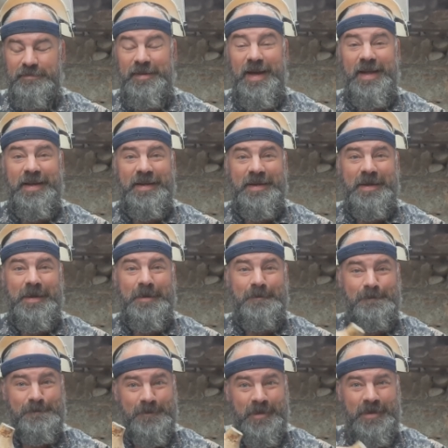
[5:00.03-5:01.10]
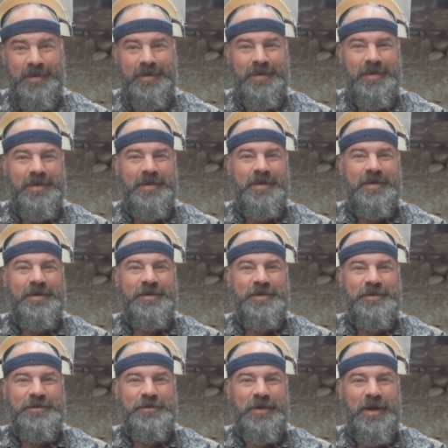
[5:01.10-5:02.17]
and
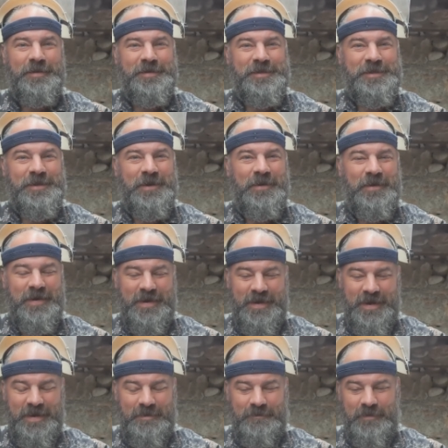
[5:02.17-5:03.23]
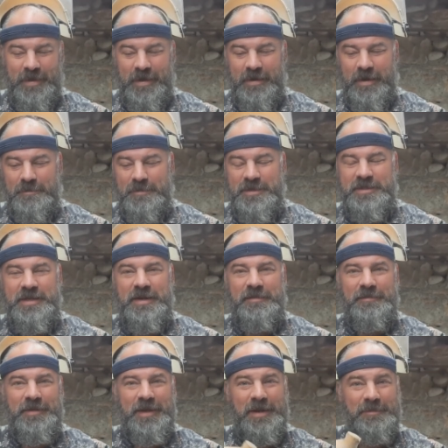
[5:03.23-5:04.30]
took out the saw and I cut myself a
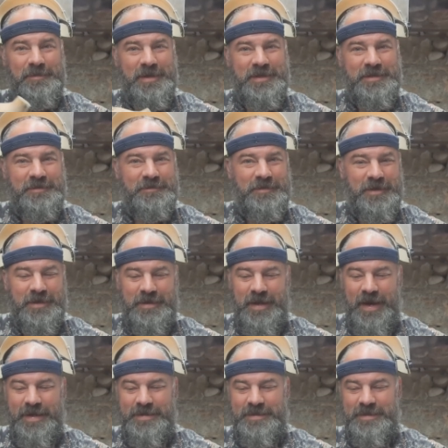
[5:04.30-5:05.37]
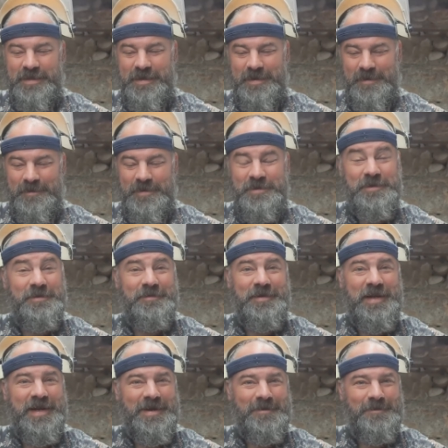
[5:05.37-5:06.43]
little piece of nice
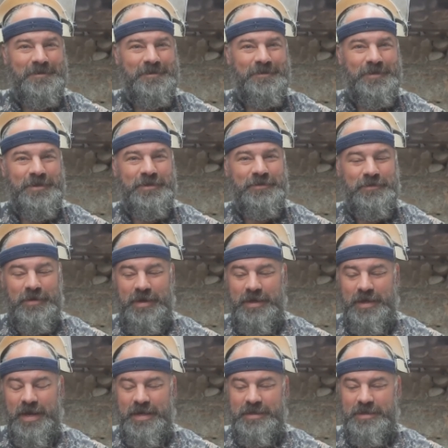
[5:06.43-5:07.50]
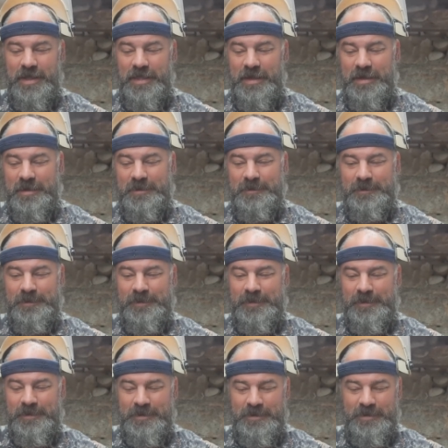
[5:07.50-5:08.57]
souvenir, which is really nice, I think.
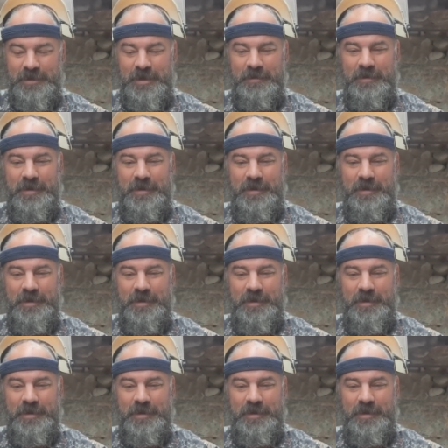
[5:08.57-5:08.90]
So